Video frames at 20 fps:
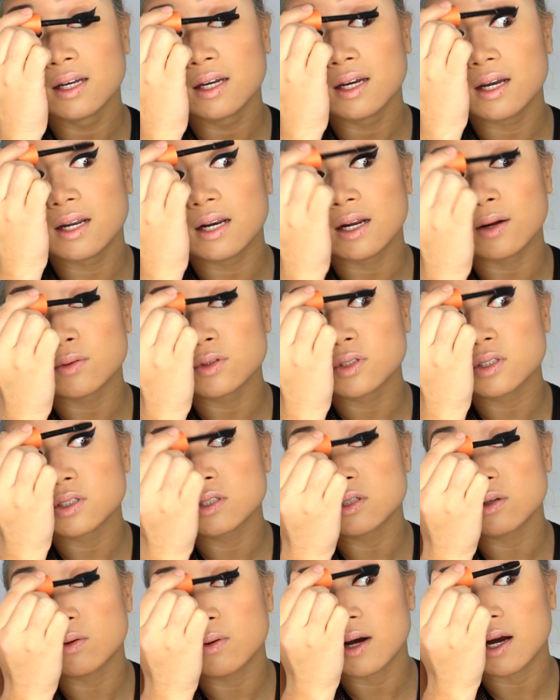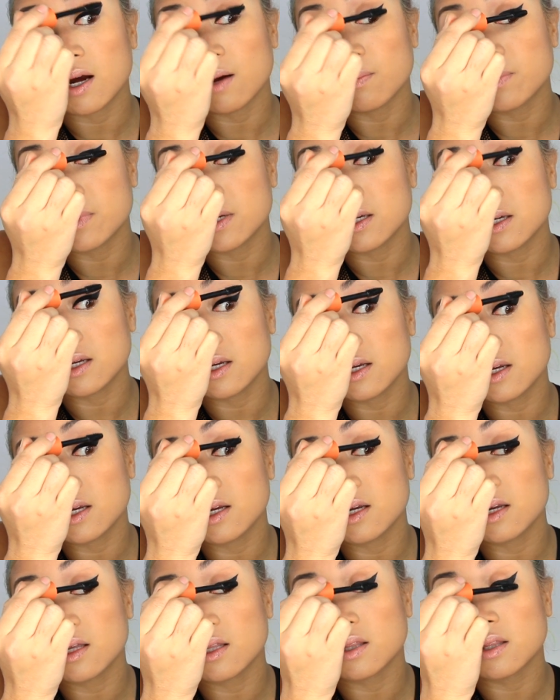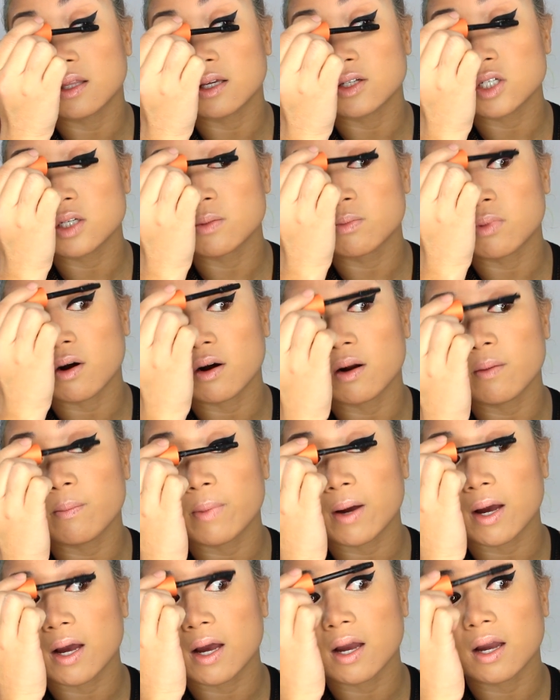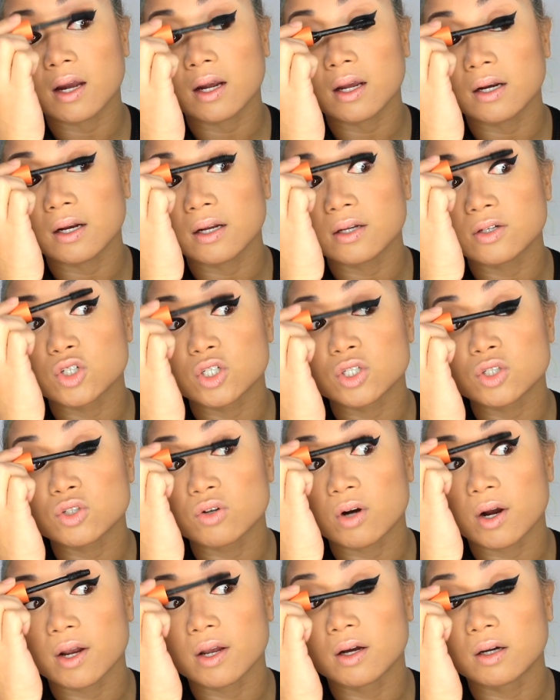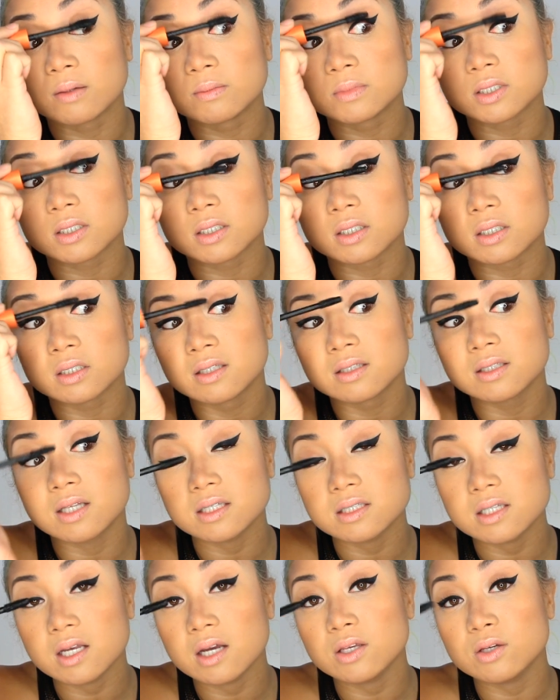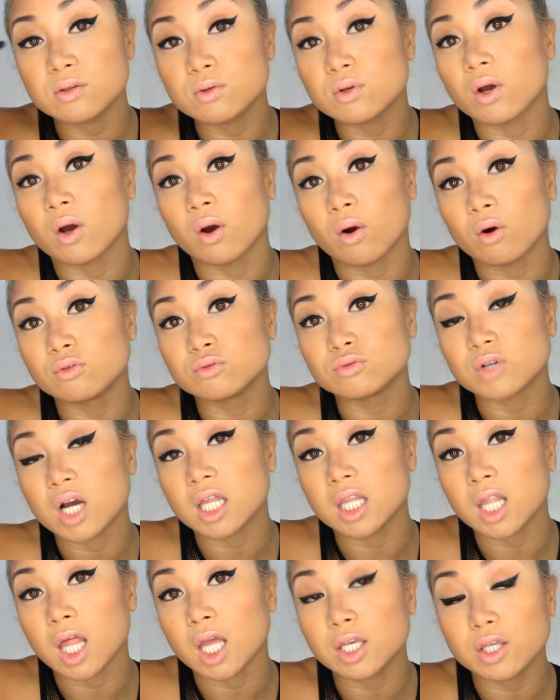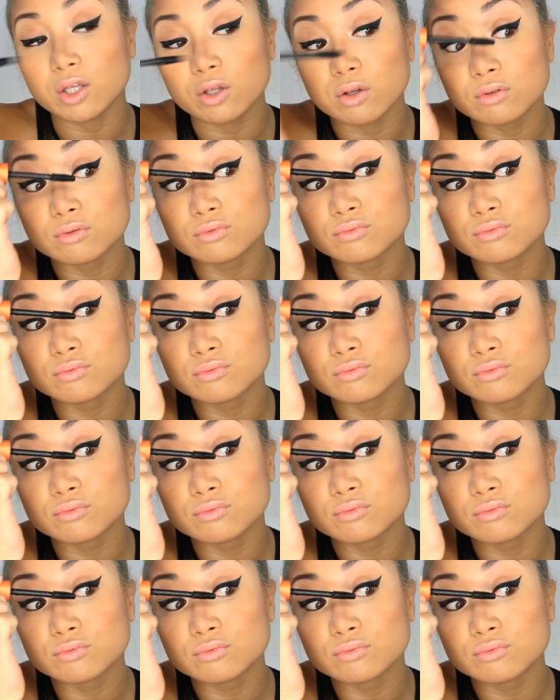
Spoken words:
And I was just so happy that she brought it back, and I just dry humped her. That's how you know I like you.